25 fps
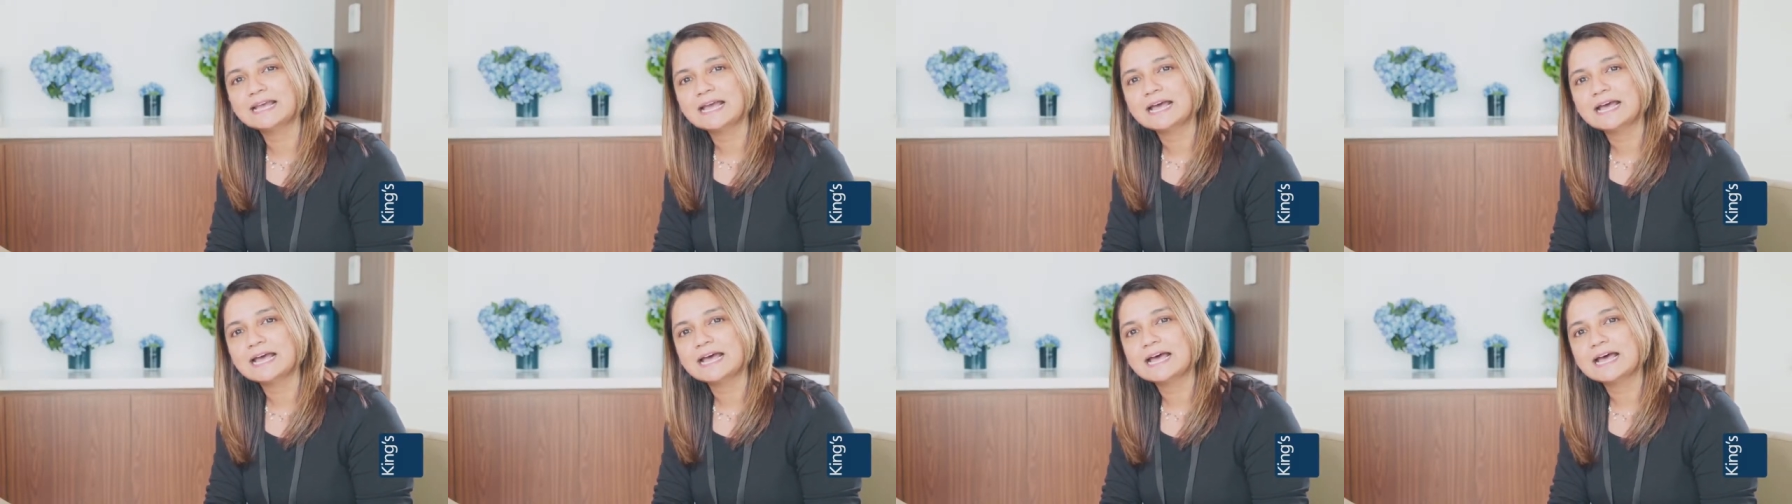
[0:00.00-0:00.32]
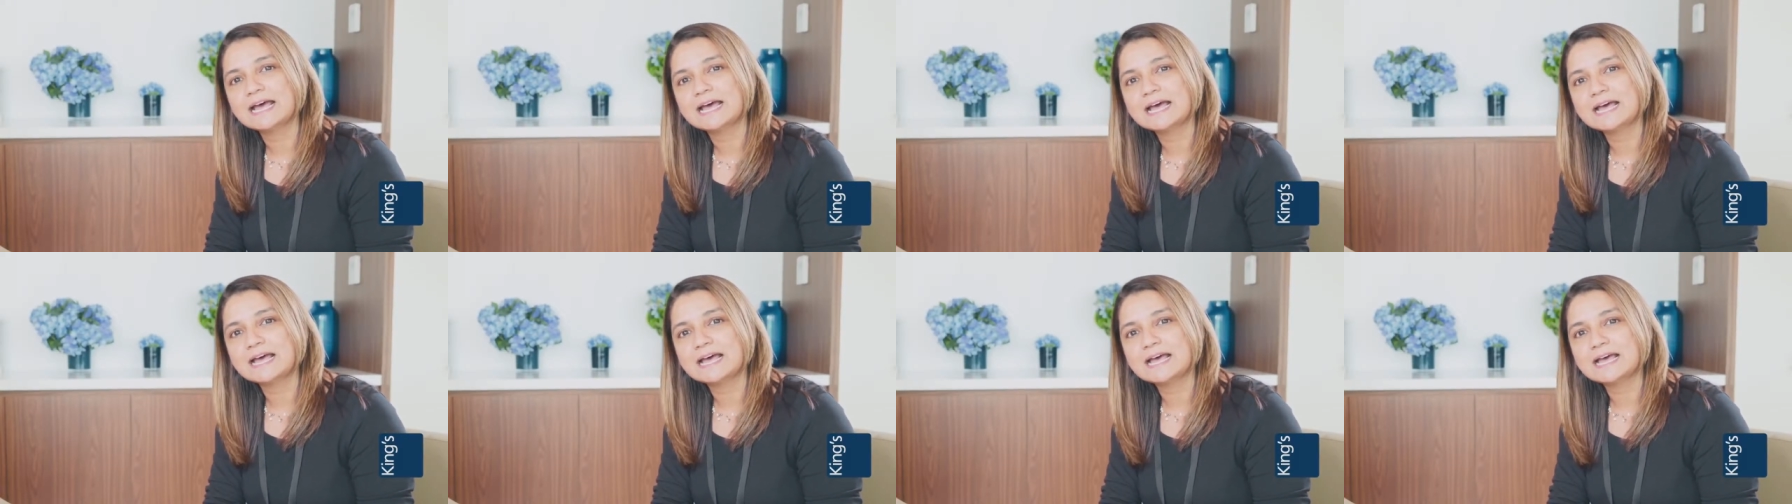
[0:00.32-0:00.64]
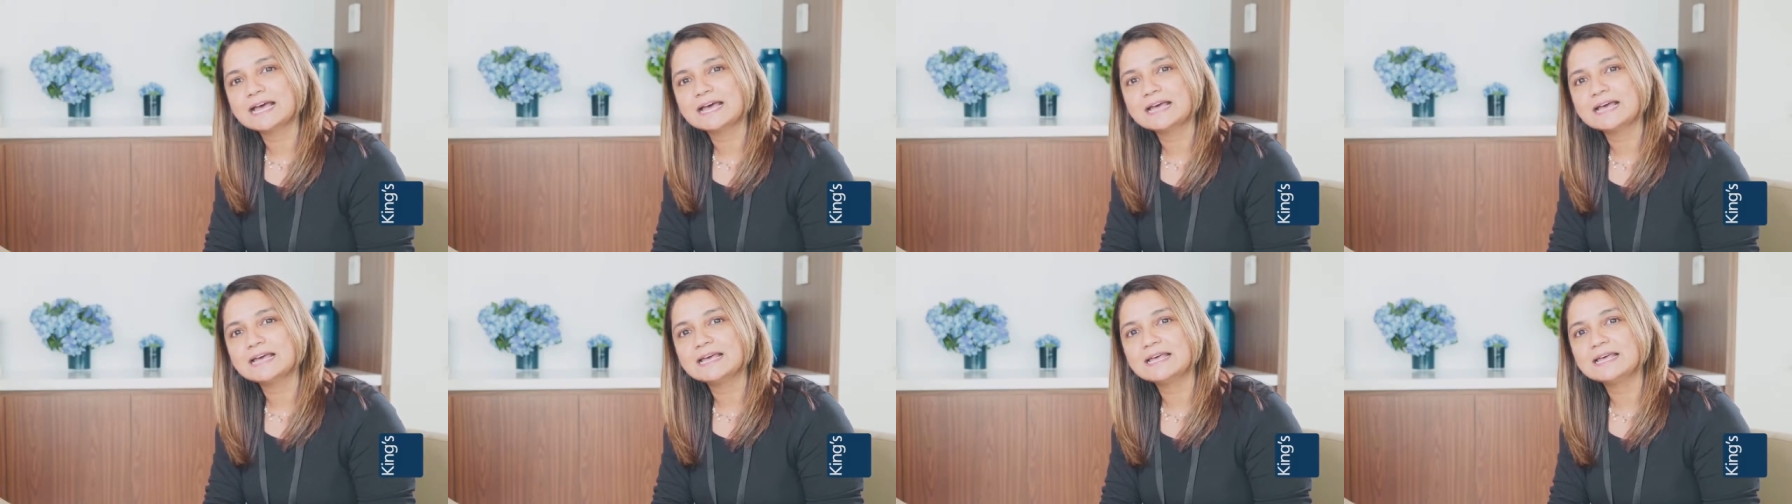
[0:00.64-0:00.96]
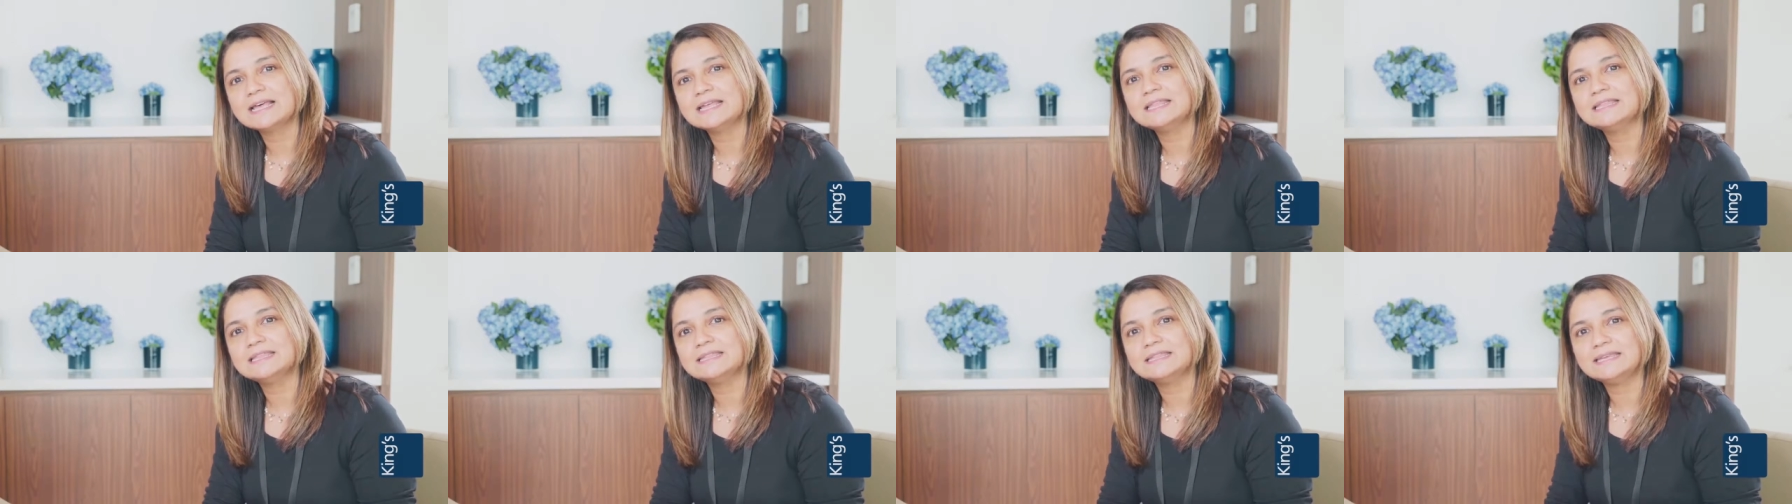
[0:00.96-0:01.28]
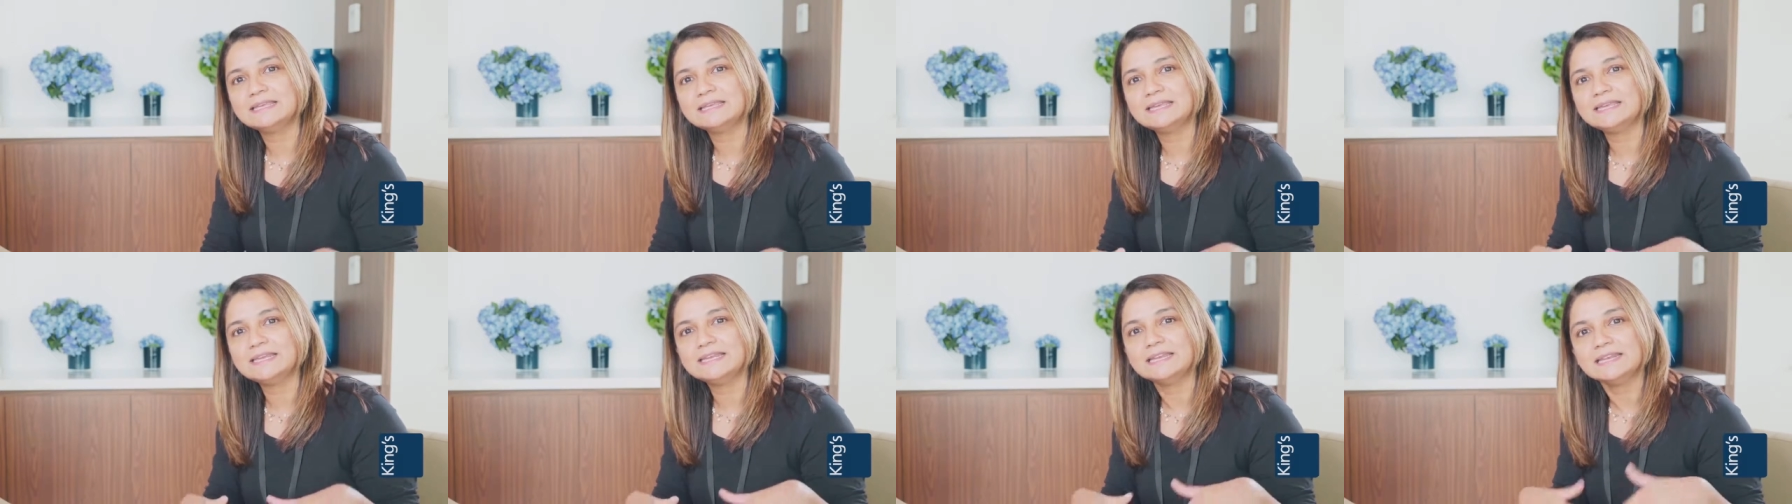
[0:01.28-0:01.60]
uh,
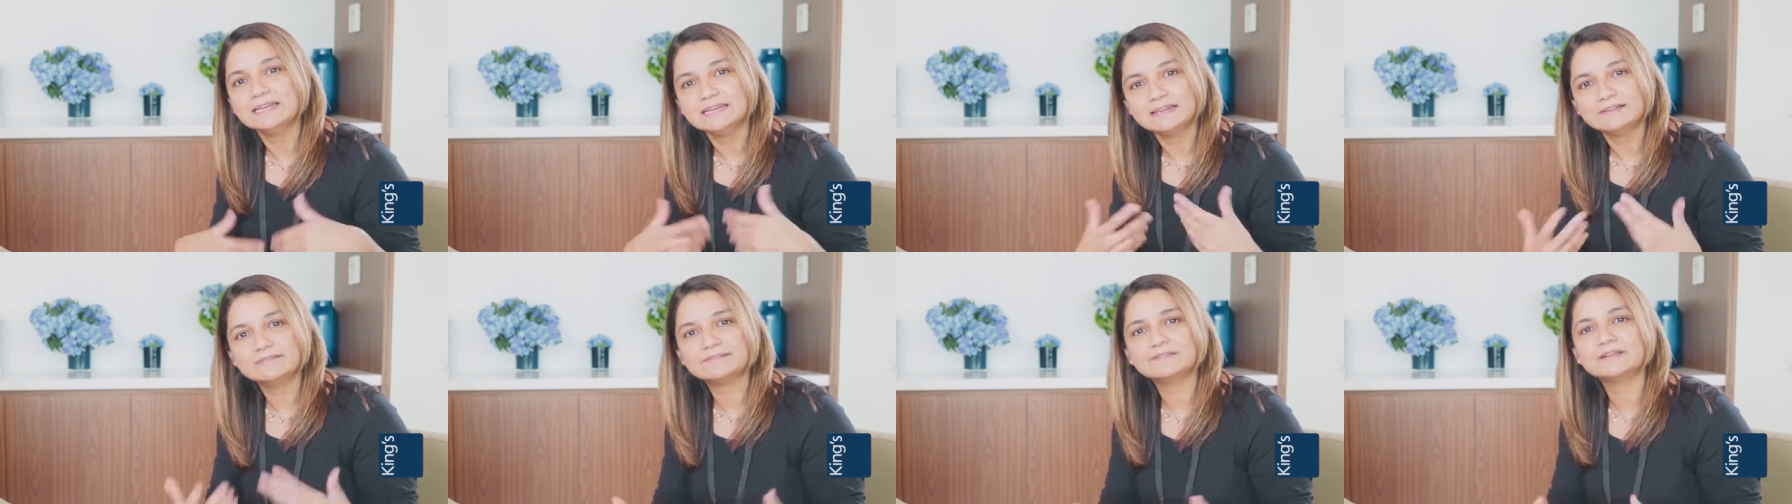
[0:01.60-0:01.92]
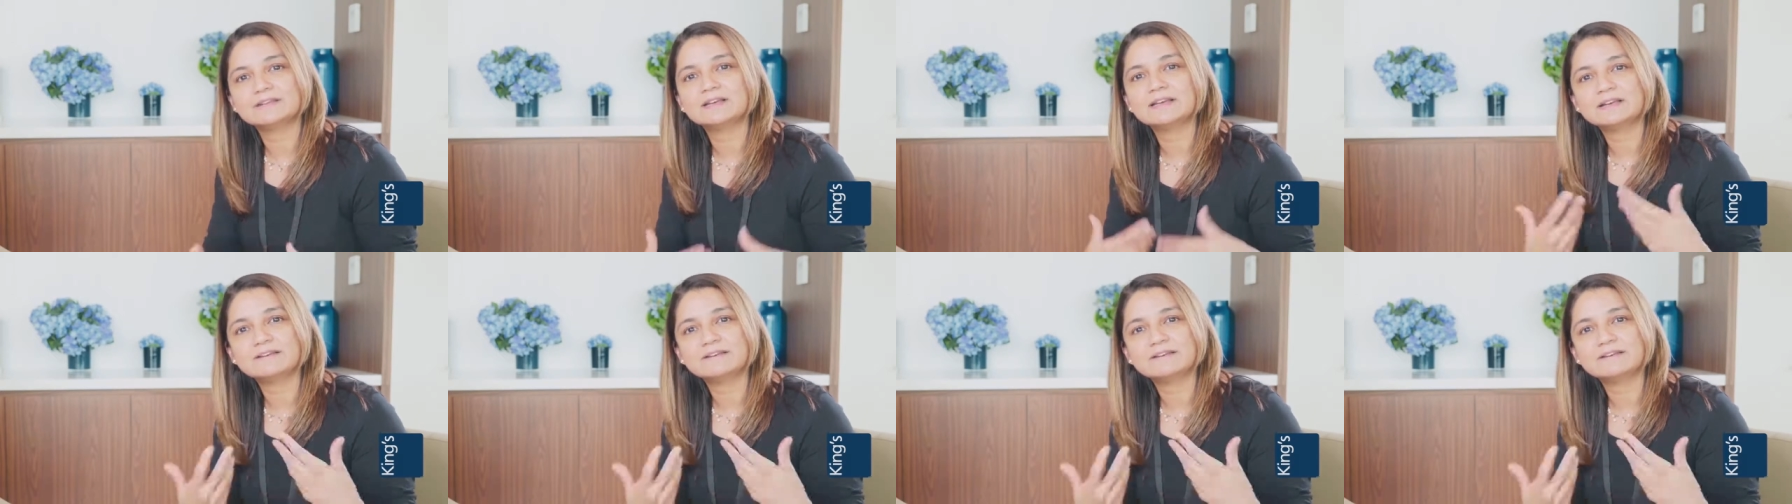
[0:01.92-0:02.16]
the liver